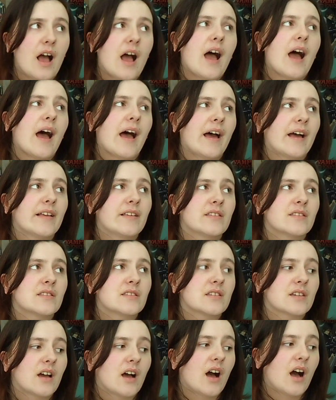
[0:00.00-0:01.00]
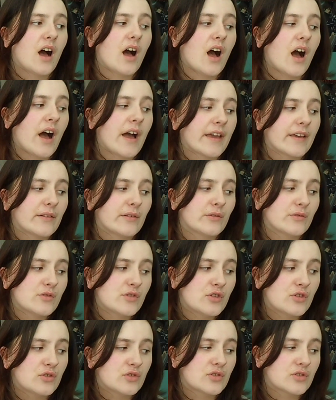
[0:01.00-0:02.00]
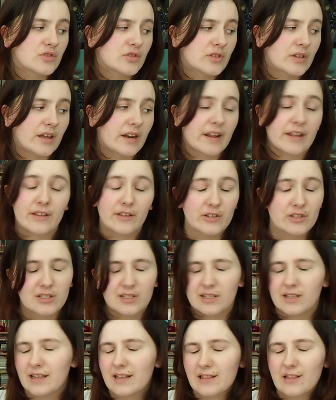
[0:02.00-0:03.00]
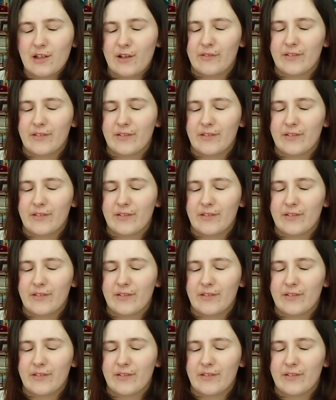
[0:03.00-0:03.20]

and I used to love